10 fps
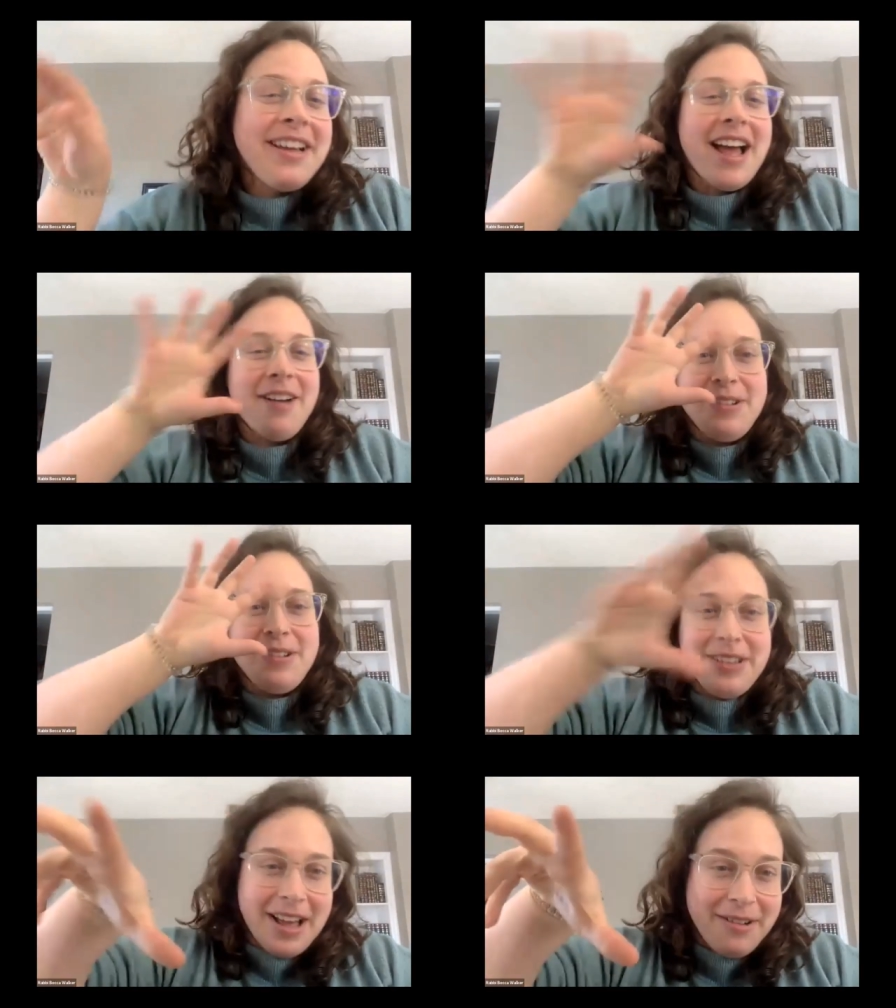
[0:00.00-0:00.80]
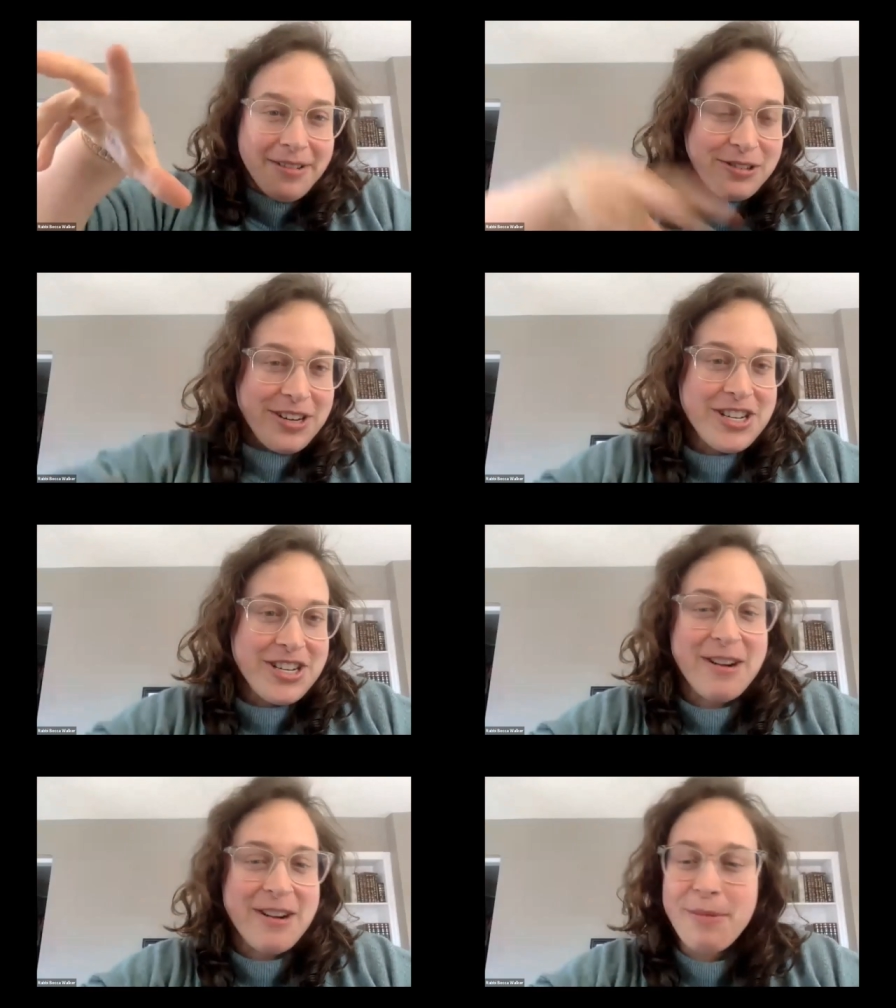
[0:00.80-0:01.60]
I will, I will screen
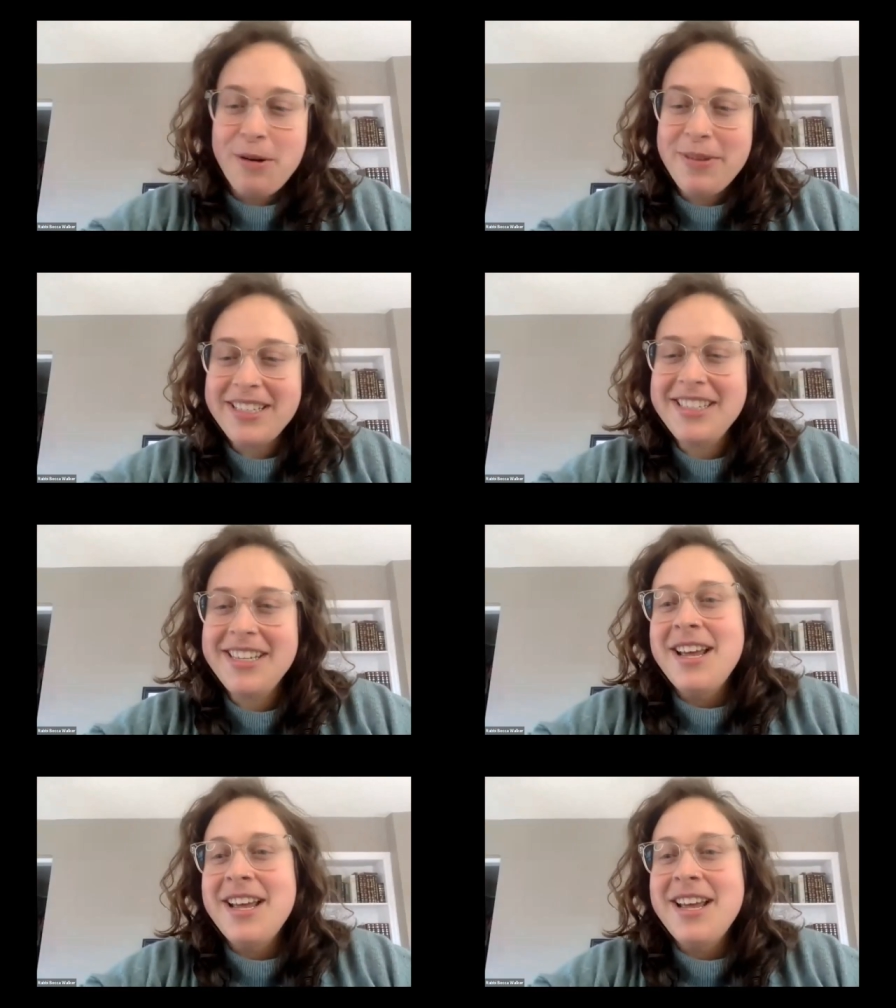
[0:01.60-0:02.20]
share in a moment,